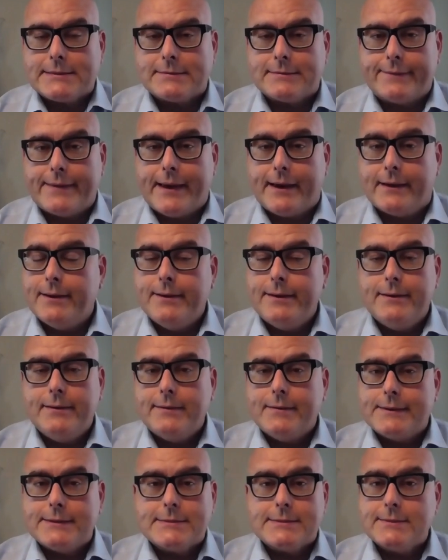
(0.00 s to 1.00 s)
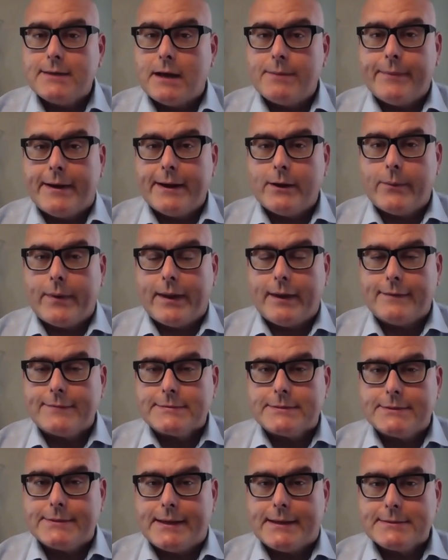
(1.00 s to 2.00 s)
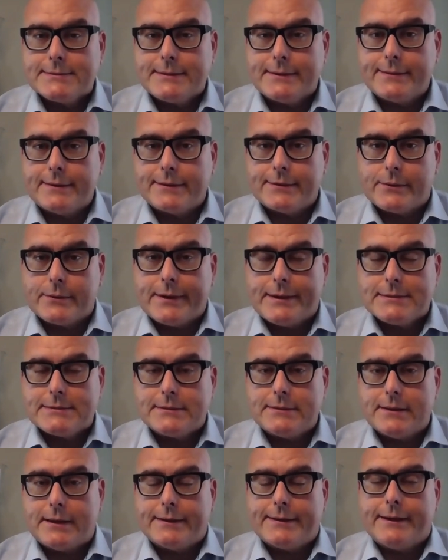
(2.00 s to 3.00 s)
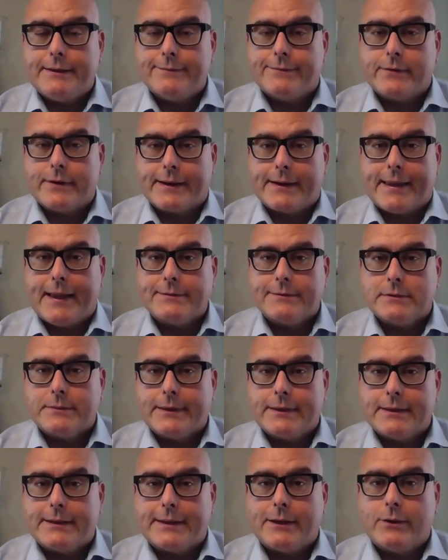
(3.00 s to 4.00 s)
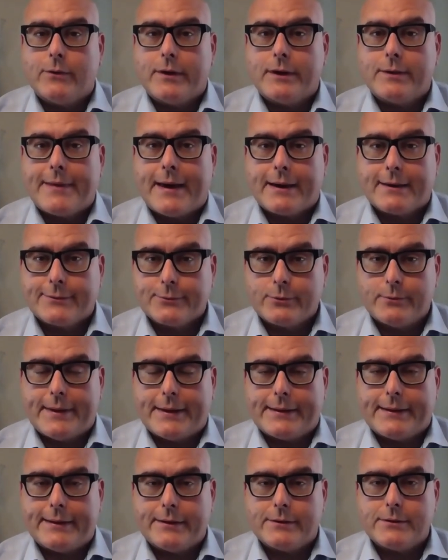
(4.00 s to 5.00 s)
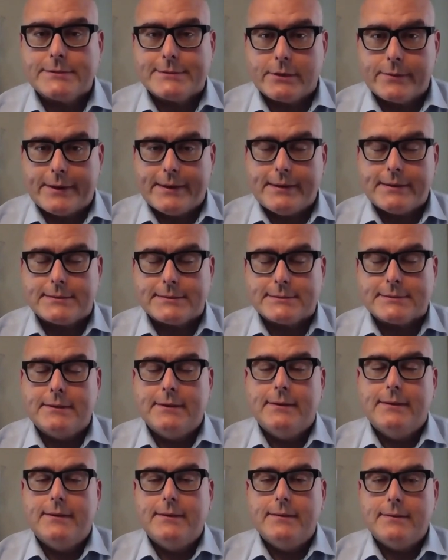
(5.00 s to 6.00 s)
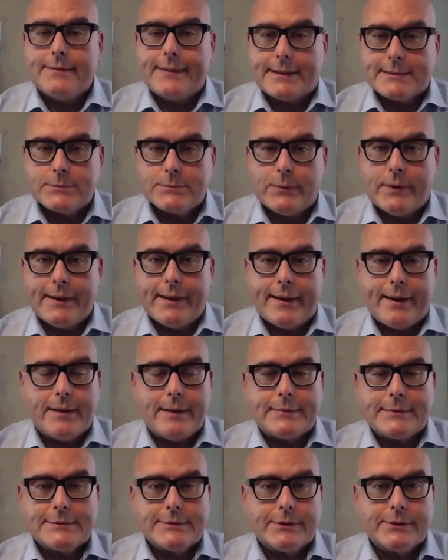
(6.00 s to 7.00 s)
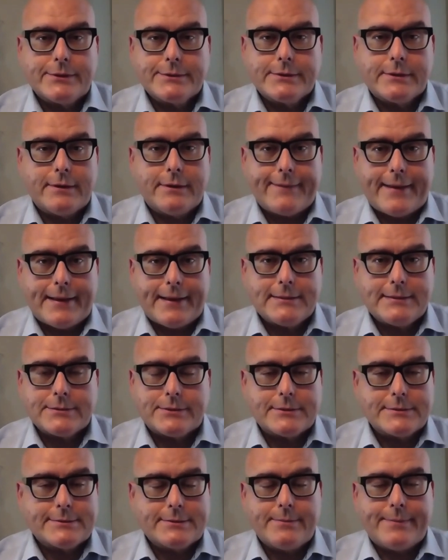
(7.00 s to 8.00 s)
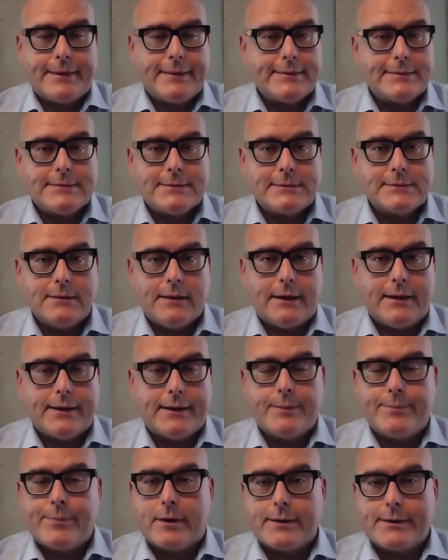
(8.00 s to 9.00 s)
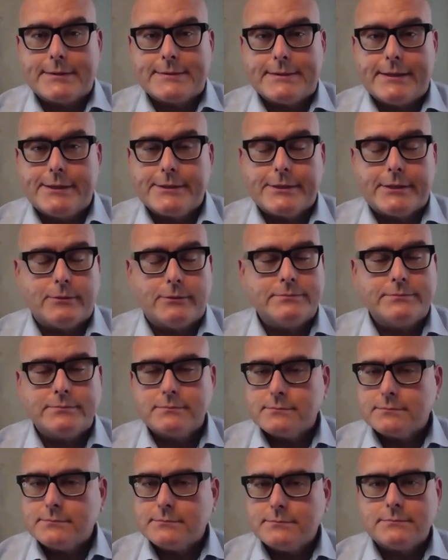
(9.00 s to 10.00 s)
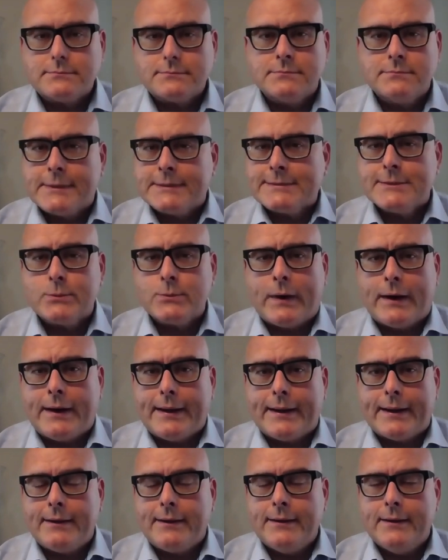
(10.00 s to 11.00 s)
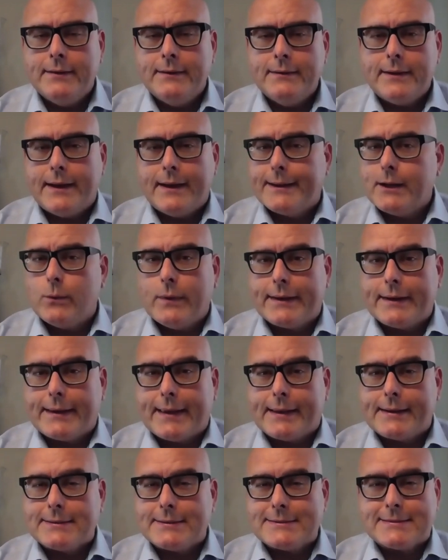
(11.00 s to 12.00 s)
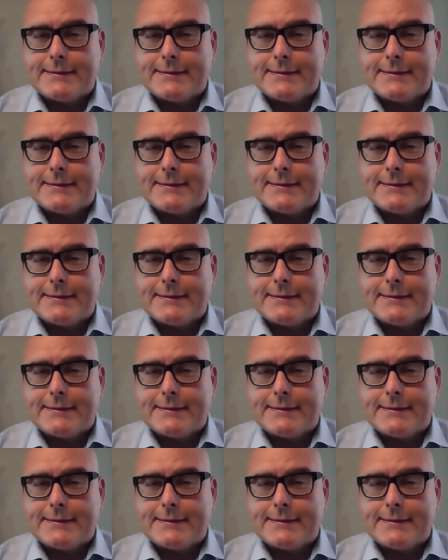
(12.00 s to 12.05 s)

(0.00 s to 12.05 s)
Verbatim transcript: of yet. This is not my way of suggesting that there isn't a need for accountability going back through many years. There is. That's why I'm in search of answers. To me, this is not a partisan issue. This is why I don't no, want to get. I No,